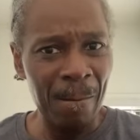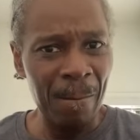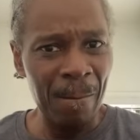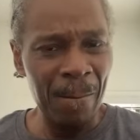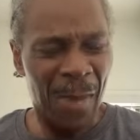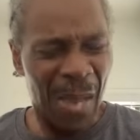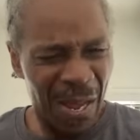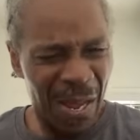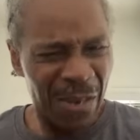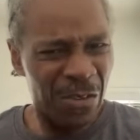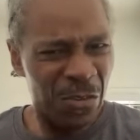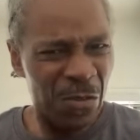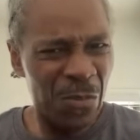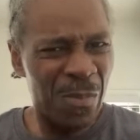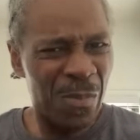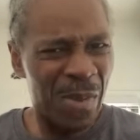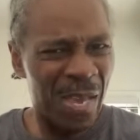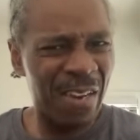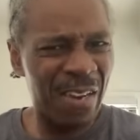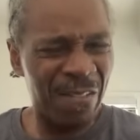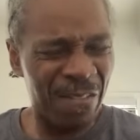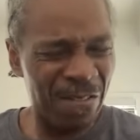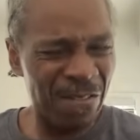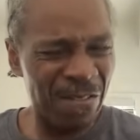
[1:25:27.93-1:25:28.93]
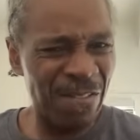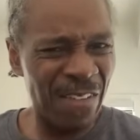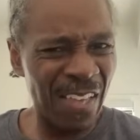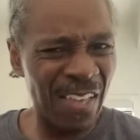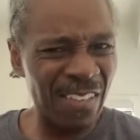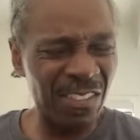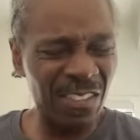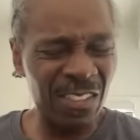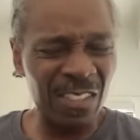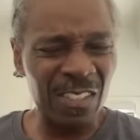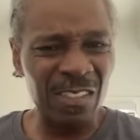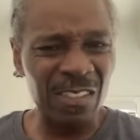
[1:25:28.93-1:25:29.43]
How do you
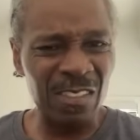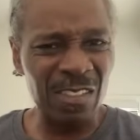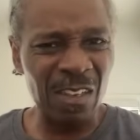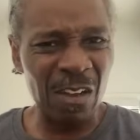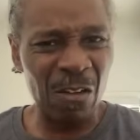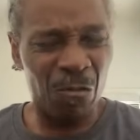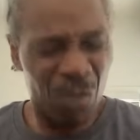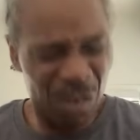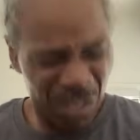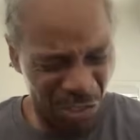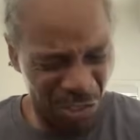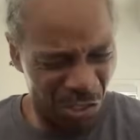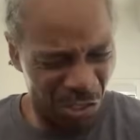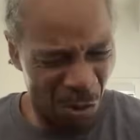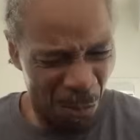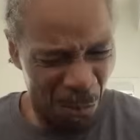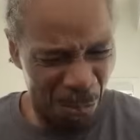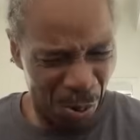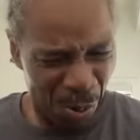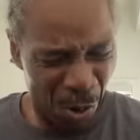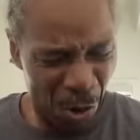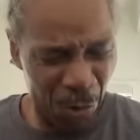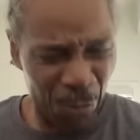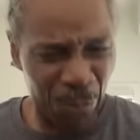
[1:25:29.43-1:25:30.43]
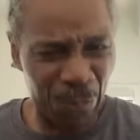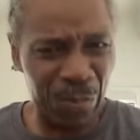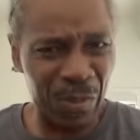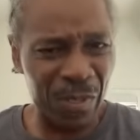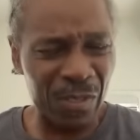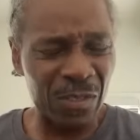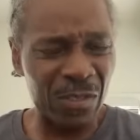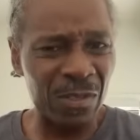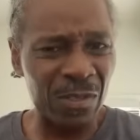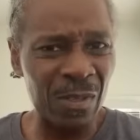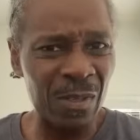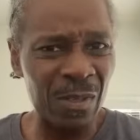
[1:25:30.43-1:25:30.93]
manifest yourself? What's your
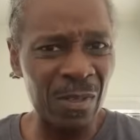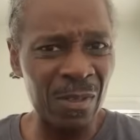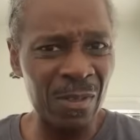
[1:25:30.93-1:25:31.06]
purpose?